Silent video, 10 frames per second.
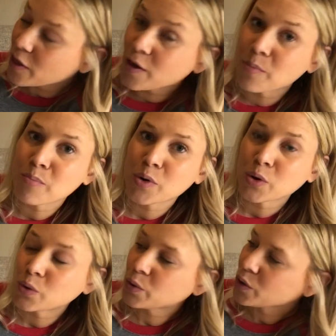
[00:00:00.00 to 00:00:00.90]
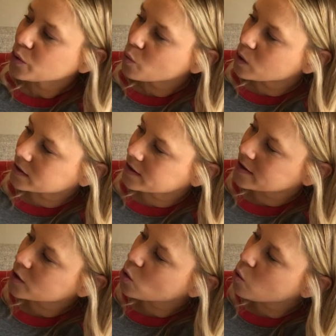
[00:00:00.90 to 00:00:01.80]
The moon was
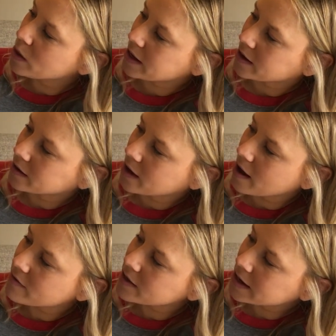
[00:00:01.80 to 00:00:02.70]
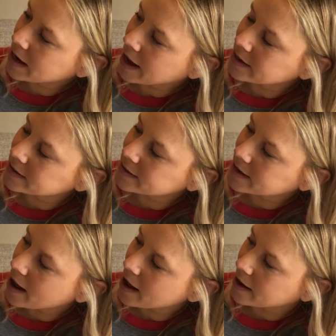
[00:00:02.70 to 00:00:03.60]
queen of the night
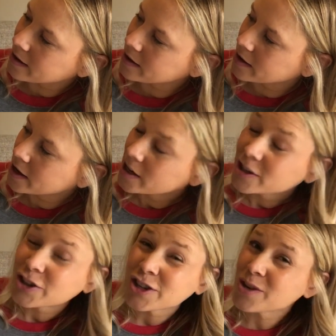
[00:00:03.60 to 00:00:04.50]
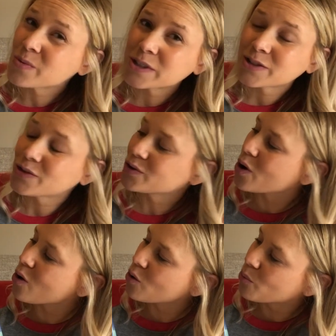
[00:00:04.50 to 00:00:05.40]
sky. She was
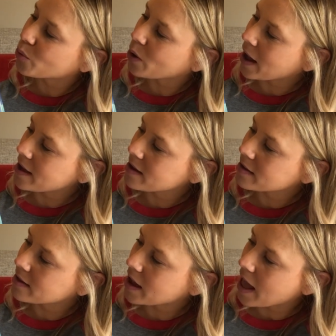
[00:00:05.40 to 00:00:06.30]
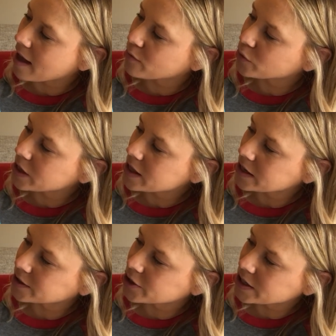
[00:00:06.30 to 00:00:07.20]
so bright that
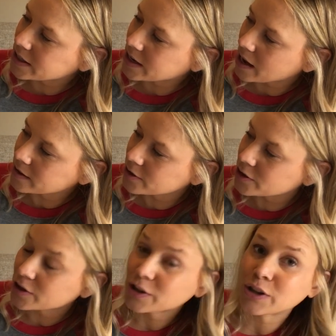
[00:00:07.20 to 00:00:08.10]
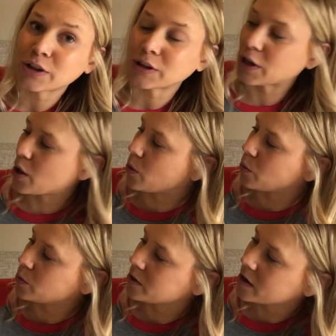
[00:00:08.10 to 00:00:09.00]
everything she touched
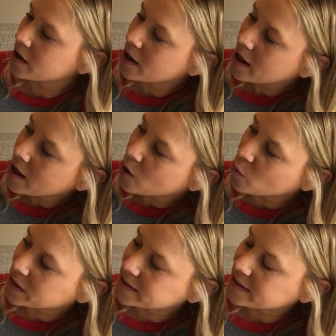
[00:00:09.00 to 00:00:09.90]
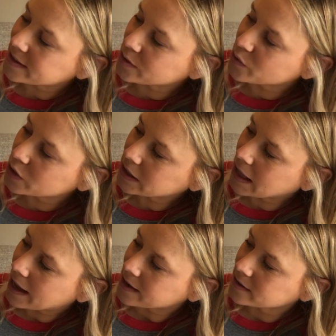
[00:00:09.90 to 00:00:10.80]
glowed with silver
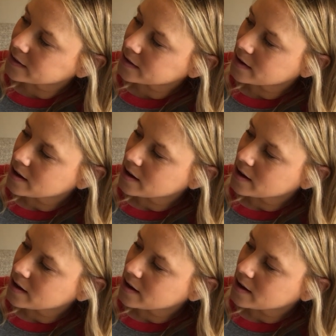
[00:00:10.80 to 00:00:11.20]
light.